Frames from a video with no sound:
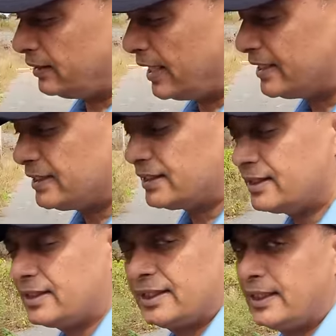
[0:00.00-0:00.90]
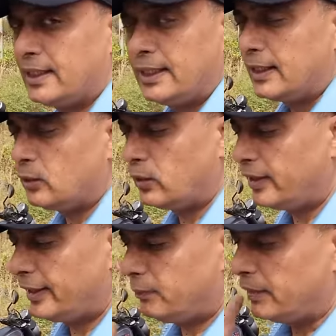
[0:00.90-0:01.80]
I just couldn't
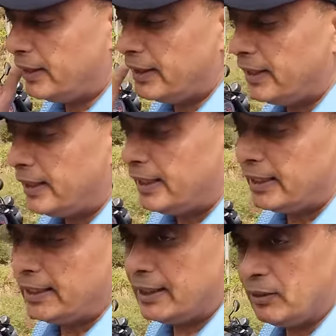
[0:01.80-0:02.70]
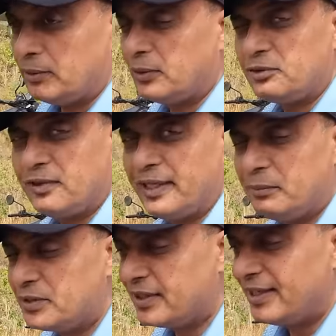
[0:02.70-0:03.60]
get my head around those
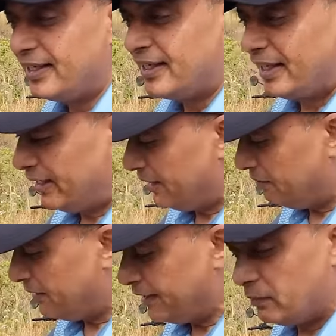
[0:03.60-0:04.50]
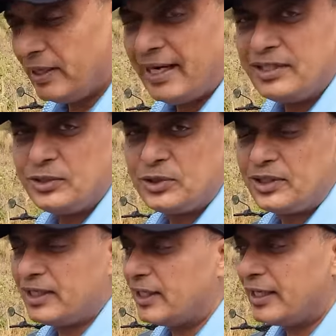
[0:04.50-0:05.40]
vibes, and invariably hands used to
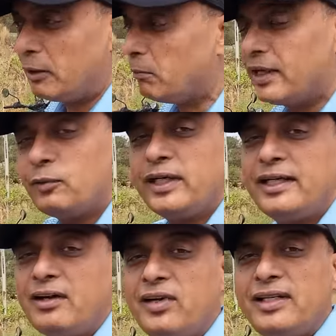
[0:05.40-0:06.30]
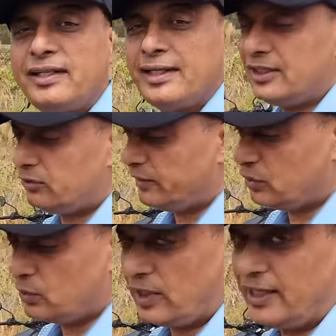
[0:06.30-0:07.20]
turn numb, but we didn't have anything else. We used
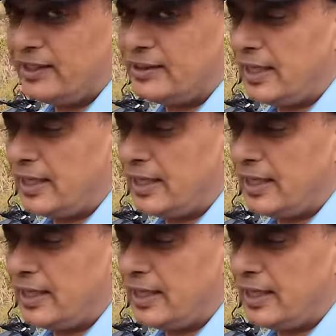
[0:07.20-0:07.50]
to ride it.